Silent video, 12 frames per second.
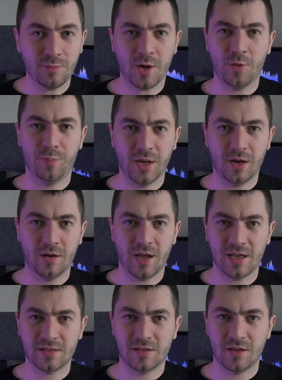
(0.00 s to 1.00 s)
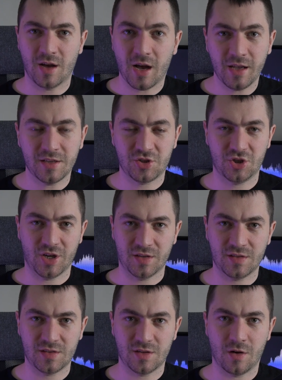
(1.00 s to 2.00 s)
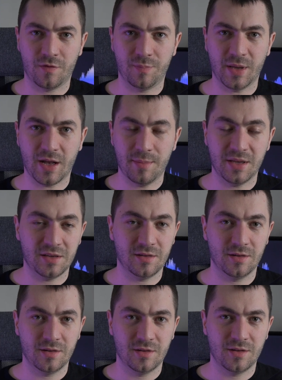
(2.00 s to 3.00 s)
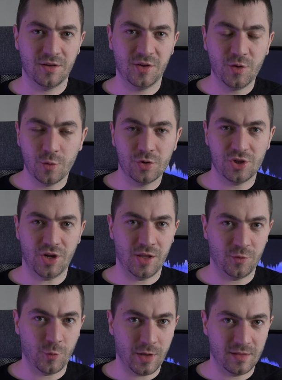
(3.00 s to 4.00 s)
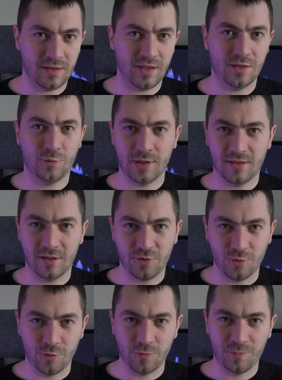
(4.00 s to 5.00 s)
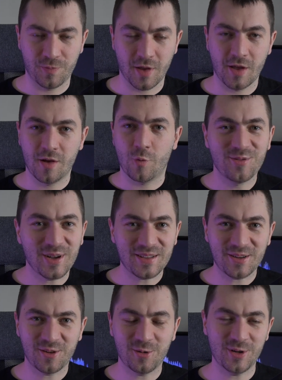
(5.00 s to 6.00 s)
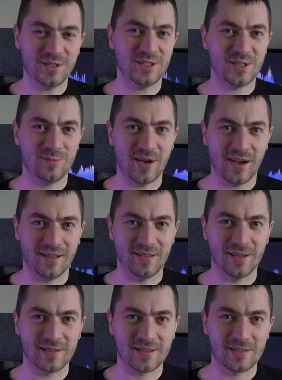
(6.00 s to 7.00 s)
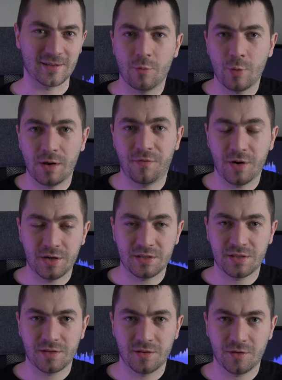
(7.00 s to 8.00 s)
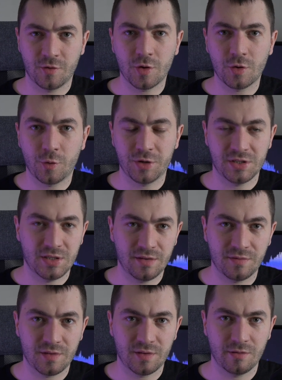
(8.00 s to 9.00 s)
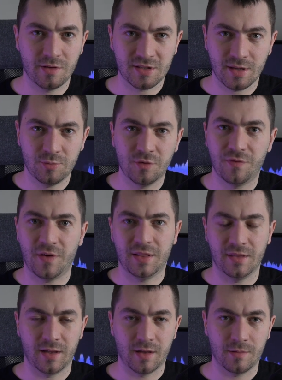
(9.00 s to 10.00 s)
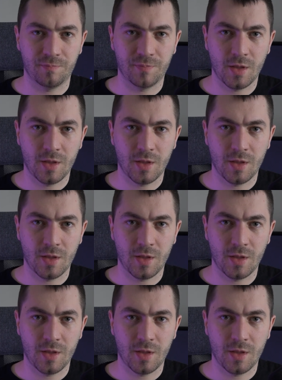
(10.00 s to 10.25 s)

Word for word: in my opinion, has the highest chance of becoming huge in 2022. What are the reasons behind this? Well, first, Godot received some new funding.